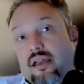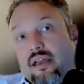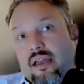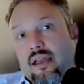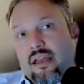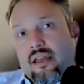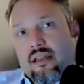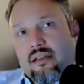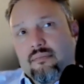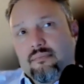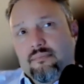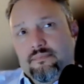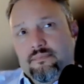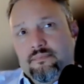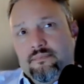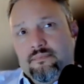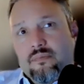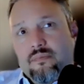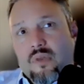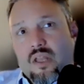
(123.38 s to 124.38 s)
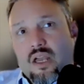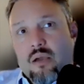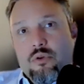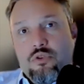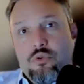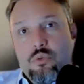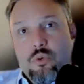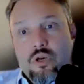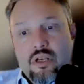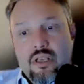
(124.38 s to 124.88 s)
And I
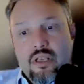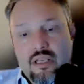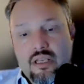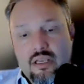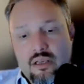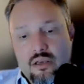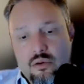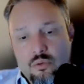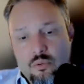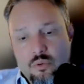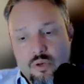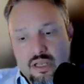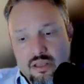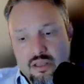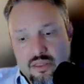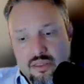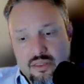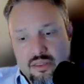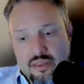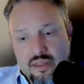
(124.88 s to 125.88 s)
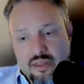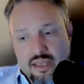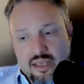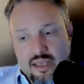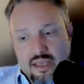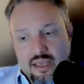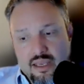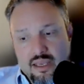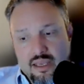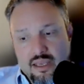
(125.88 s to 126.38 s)
was working with
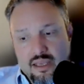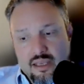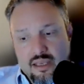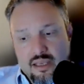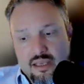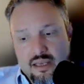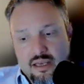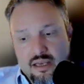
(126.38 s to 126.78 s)
a